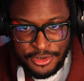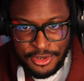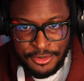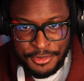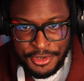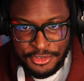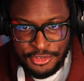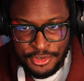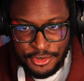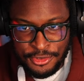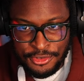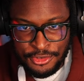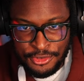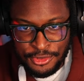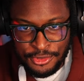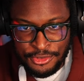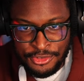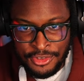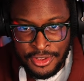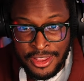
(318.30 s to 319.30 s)

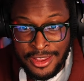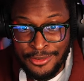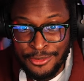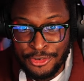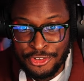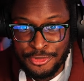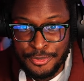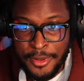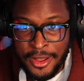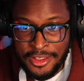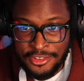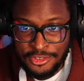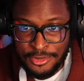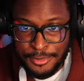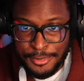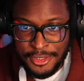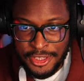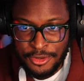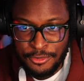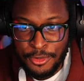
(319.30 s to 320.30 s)
researchers
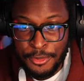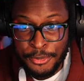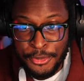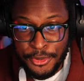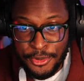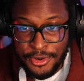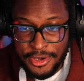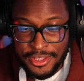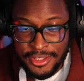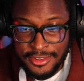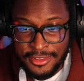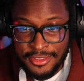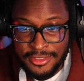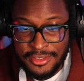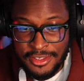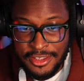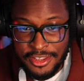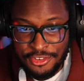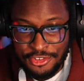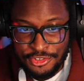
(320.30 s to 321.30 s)
responsibly reported
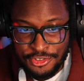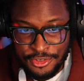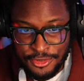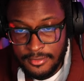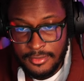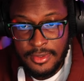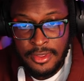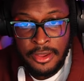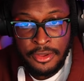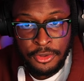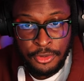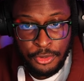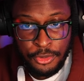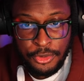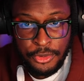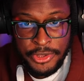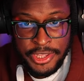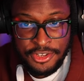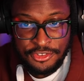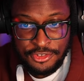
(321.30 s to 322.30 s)
the issue. A
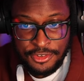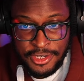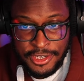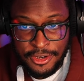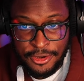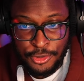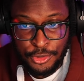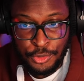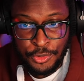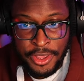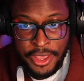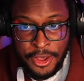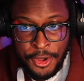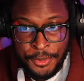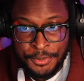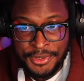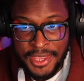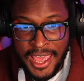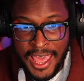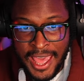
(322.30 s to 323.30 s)
Google engineer who
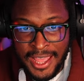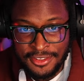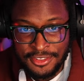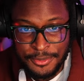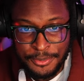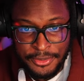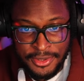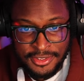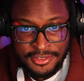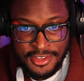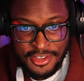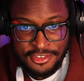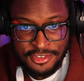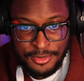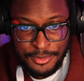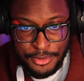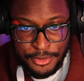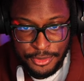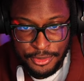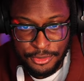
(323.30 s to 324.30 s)
helped hack the
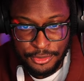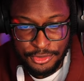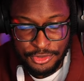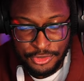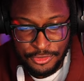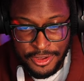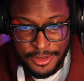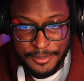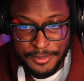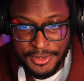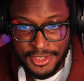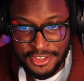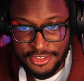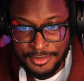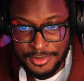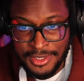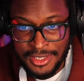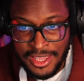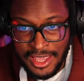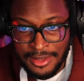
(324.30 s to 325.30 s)
PlayStation Portal to run P S
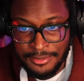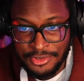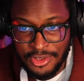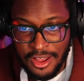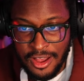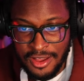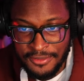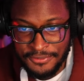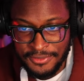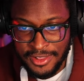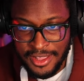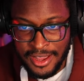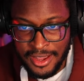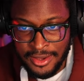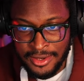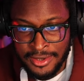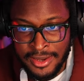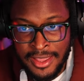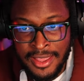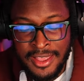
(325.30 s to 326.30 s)
P games
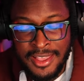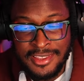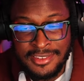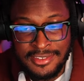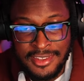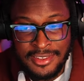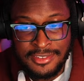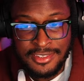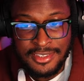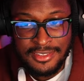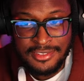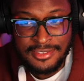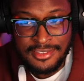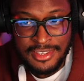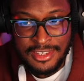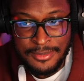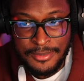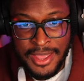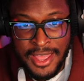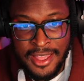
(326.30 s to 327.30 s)
offline says his
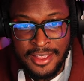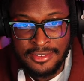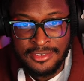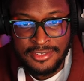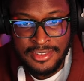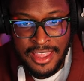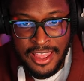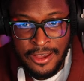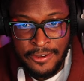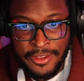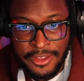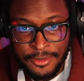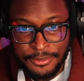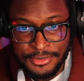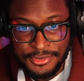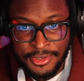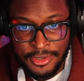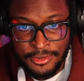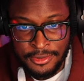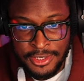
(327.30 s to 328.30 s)
team has now helped
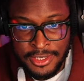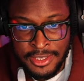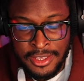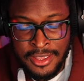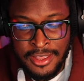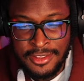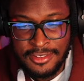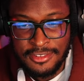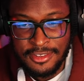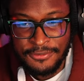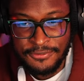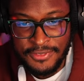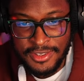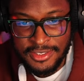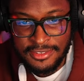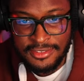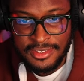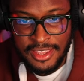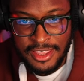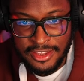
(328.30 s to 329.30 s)
Sony to
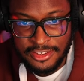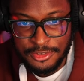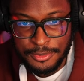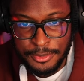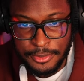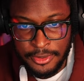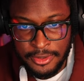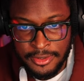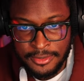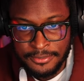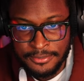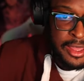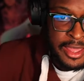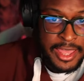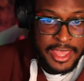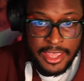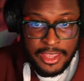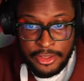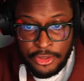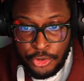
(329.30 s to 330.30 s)
fix the exploit.
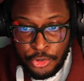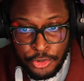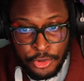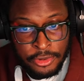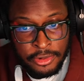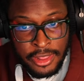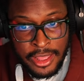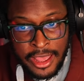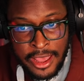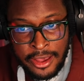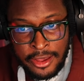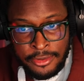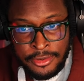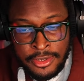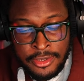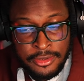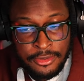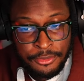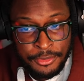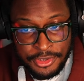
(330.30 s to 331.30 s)
A Google
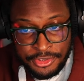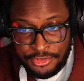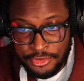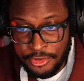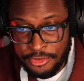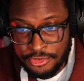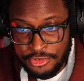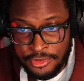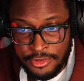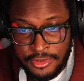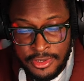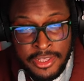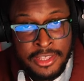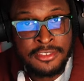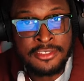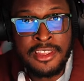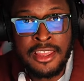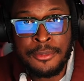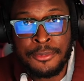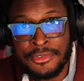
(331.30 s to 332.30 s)
Cloud researcher,
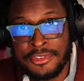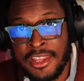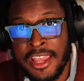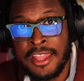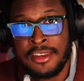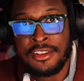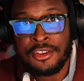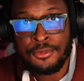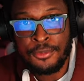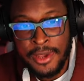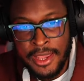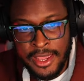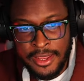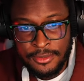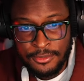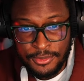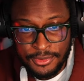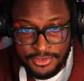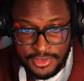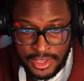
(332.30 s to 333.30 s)
his name was Andy
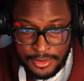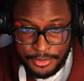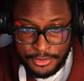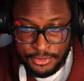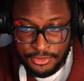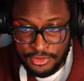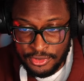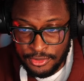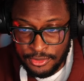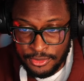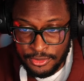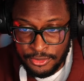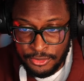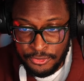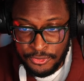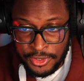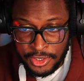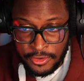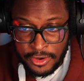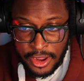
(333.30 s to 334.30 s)
Nguyen, was able to
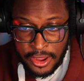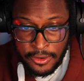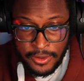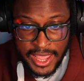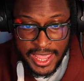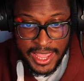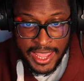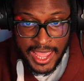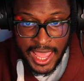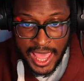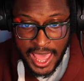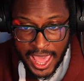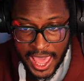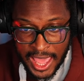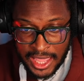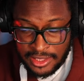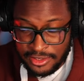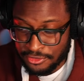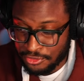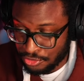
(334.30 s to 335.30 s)
figure out a
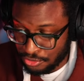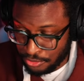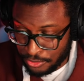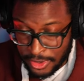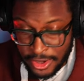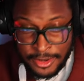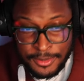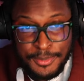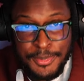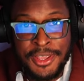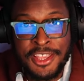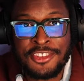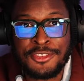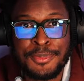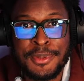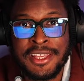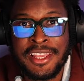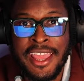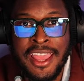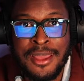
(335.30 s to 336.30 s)
hack to run P S
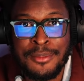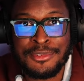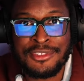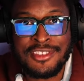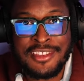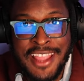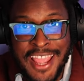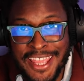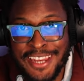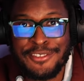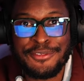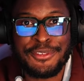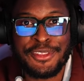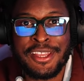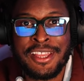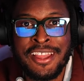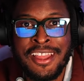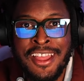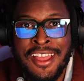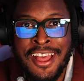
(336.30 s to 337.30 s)
P games
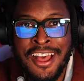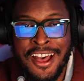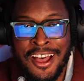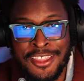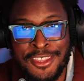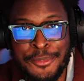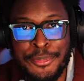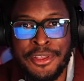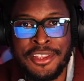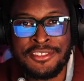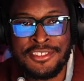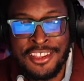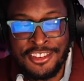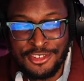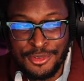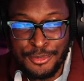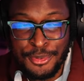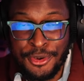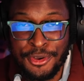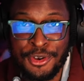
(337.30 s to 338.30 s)
natively on the
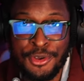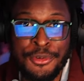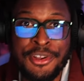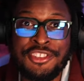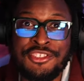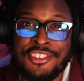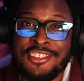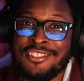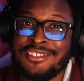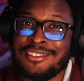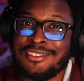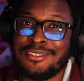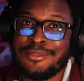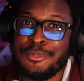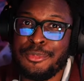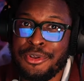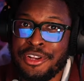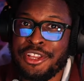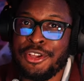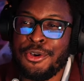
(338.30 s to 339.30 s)
PlayStation Portal, which is
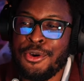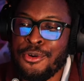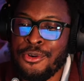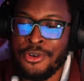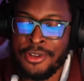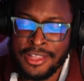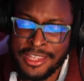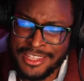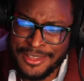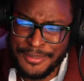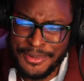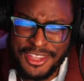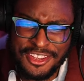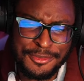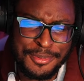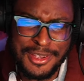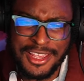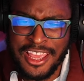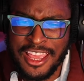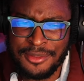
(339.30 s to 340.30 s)
pretty cool. And the P S
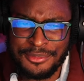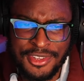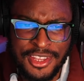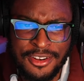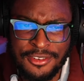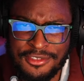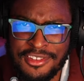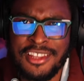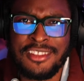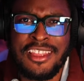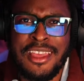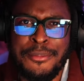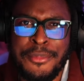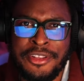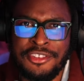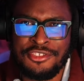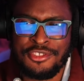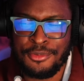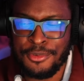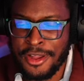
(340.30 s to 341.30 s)
P games, they don't take that
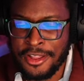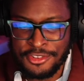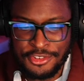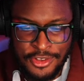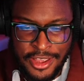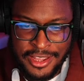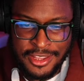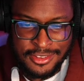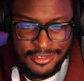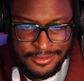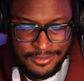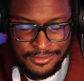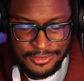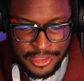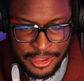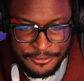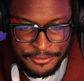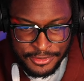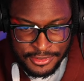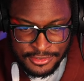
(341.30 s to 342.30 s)
much to run, so I could
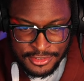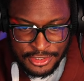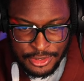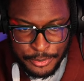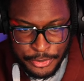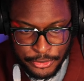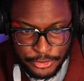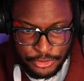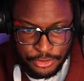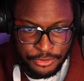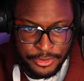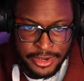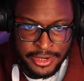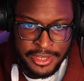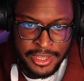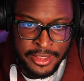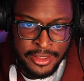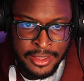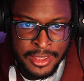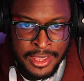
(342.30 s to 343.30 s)
definitely see the Portal
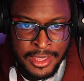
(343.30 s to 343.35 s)
running it.